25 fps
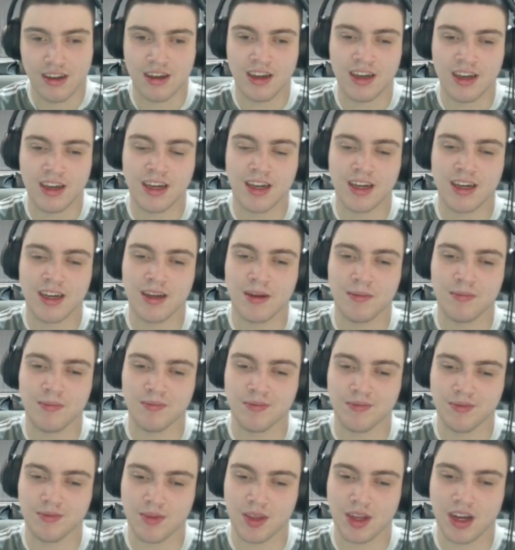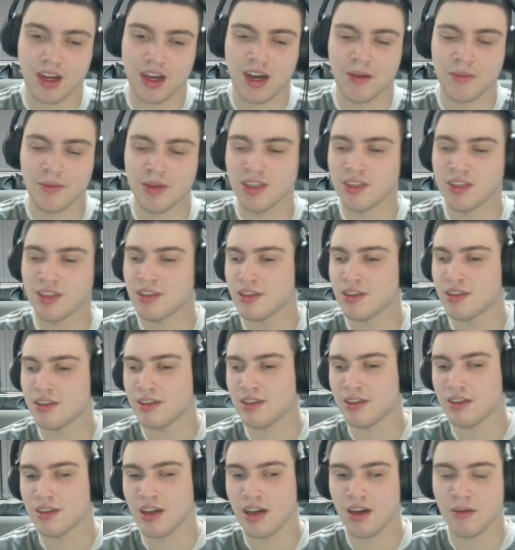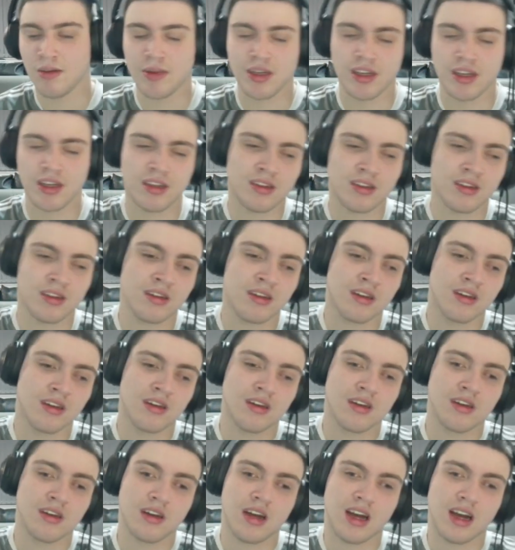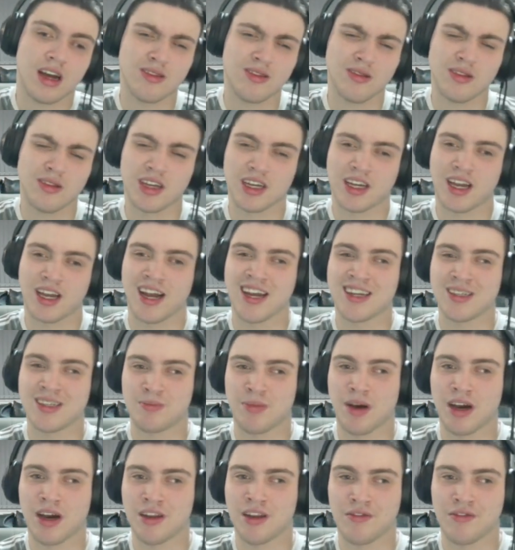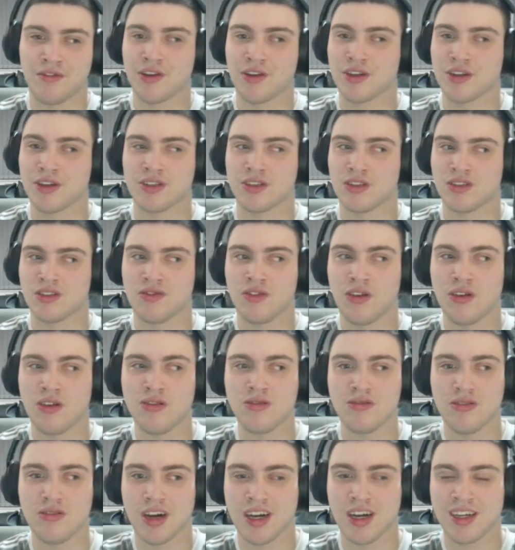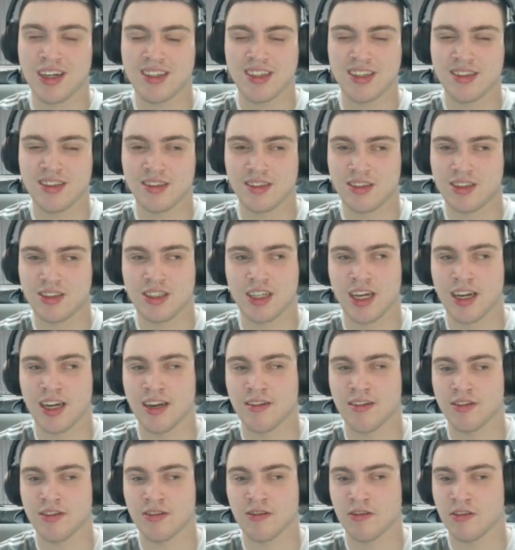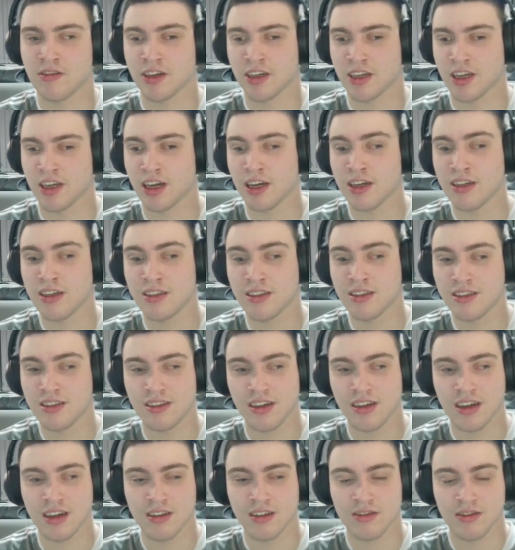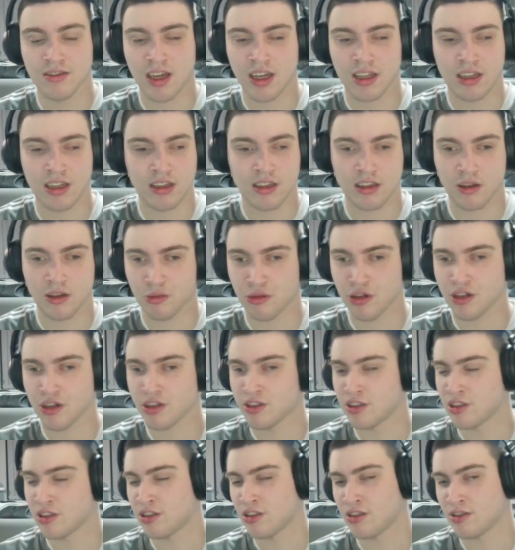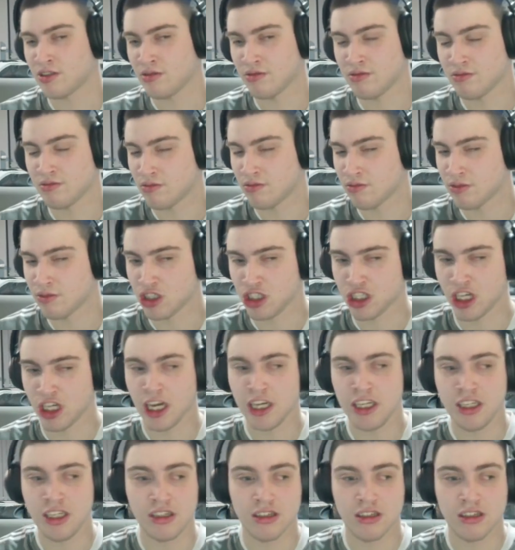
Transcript: I mean, I don't think it is Barry Ferguson's fault. I just genuinely don't think it is. I think the players are just shite,